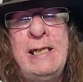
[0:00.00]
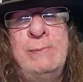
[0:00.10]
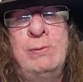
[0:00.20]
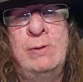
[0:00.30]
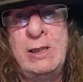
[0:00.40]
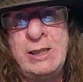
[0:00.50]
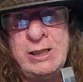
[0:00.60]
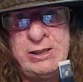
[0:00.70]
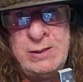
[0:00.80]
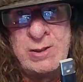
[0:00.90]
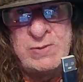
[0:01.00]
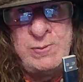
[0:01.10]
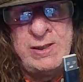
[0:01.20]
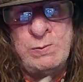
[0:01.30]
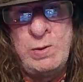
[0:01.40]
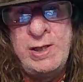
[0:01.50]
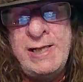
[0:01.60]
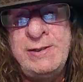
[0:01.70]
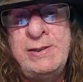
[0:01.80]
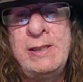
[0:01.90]
cable. USB at one
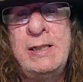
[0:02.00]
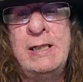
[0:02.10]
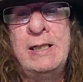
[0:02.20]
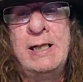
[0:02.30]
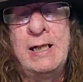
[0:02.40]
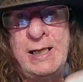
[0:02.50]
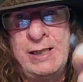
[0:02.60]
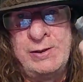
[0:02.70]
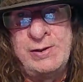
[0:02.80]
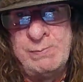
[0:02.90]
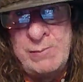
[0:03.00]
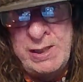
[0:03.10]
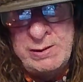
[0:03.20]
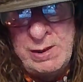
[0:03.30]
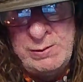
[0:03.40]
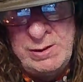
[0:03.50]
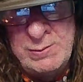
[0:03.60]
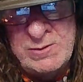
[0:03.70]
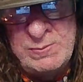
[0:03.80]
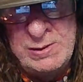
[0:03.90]
end and micro
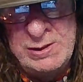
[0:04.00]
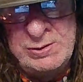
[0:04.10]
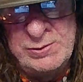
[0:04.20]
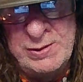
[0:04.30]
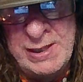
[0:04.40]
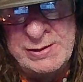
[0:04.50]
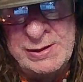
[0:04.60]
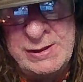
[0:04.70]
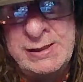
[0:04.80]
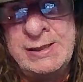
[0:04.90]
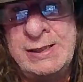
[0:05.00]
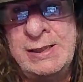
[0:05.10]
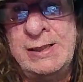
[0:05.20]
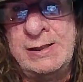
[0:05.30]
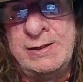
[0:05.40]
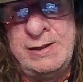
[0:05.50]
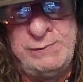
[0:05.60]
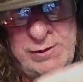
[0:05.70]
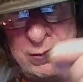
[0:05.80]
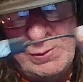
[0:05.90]
USB at the other end.
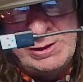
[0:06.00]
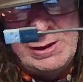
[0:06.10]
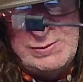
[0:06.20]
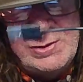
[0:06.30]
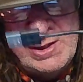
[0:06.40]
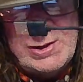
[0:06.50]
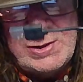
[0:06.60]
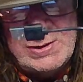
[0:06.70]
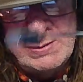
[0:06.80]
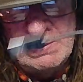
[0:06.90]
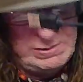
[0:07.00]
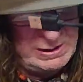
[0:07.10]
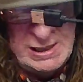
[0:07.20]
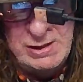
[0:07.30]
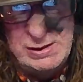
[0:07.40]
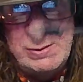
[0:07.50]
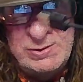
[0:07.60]
If you don't want to use this, you can